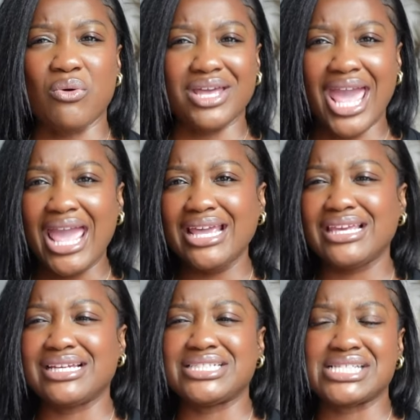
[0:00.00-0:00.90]

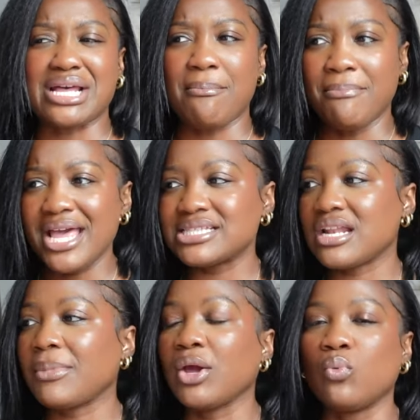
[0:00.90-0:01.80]
cakey and just a mess, and
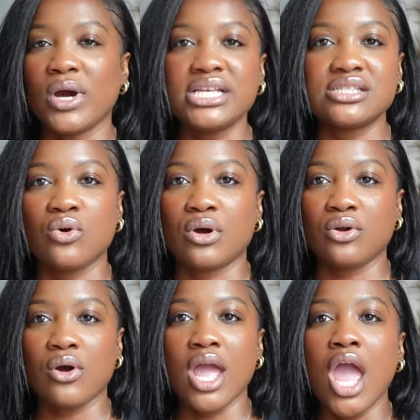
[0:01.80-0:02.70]
I'm like, what is going
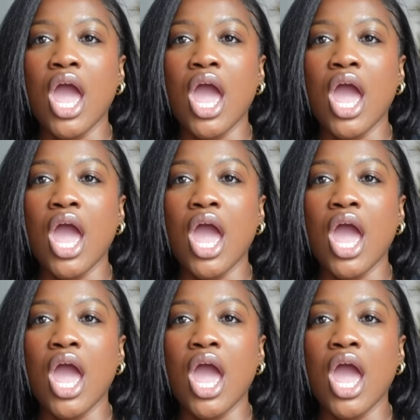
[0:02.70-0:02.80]
on?